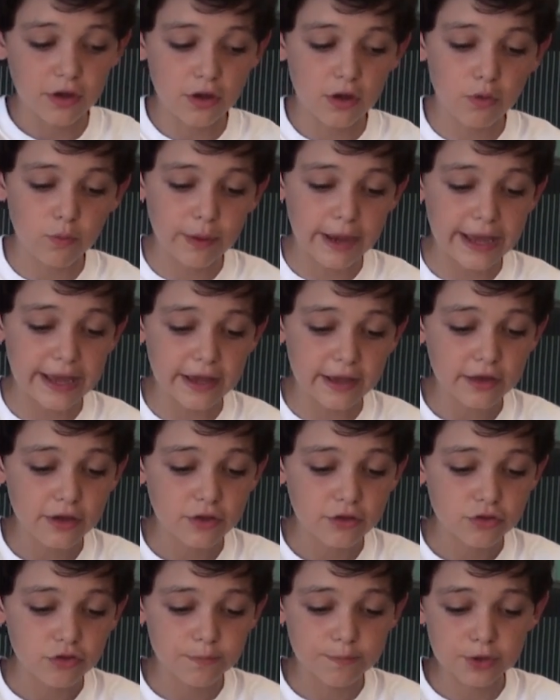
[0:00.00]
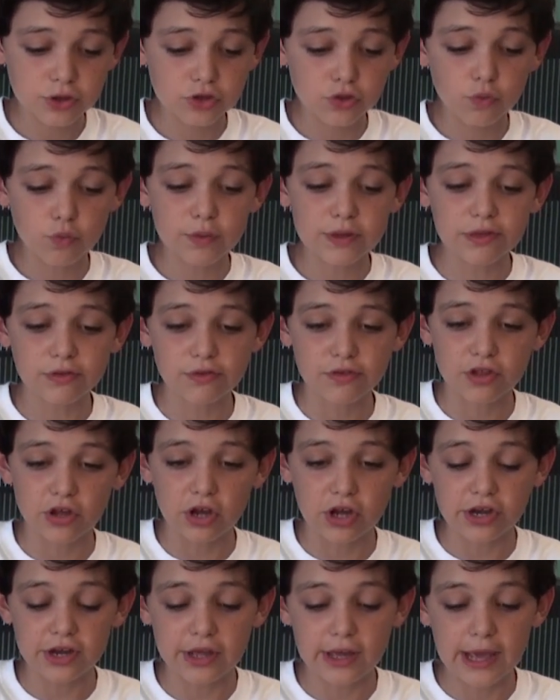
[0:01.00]
a way to put the wheels
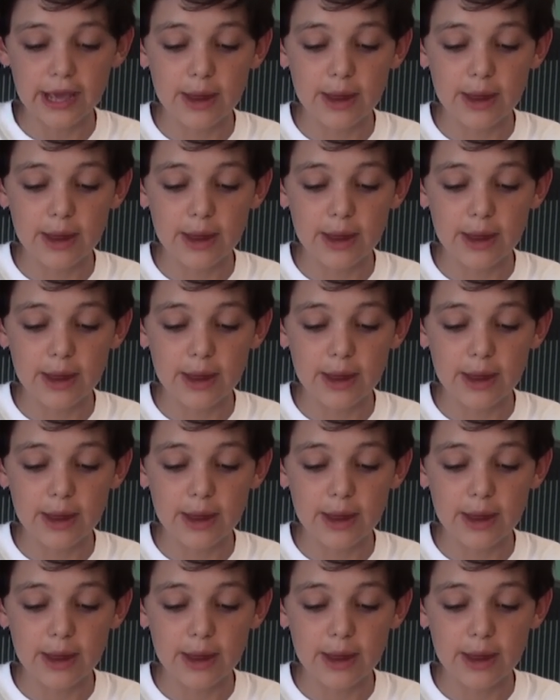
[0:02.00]
on